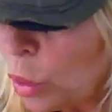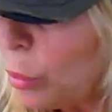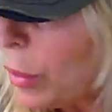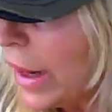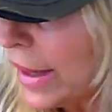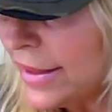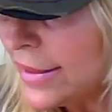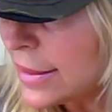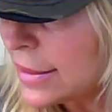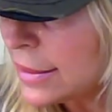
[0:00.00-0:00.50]
no
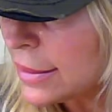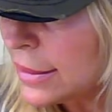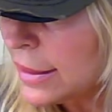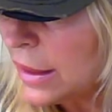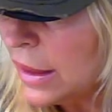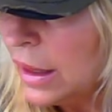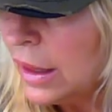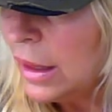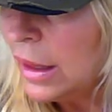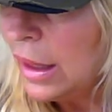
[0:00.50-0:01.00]
bites.
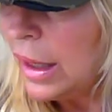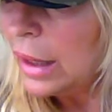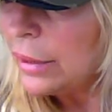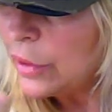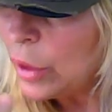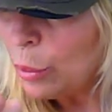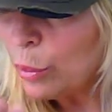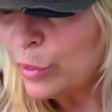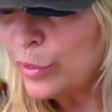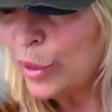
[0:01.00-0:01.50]

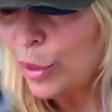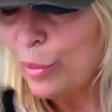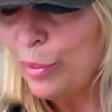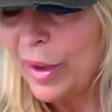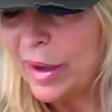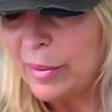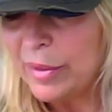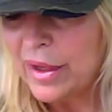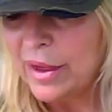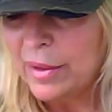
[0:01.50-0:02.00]
No,
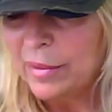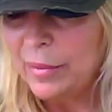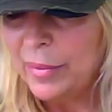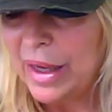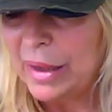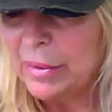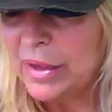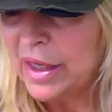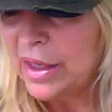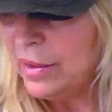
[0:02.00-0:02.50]

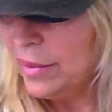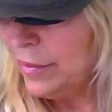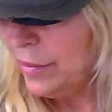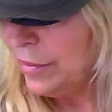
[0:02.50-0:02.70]
baby.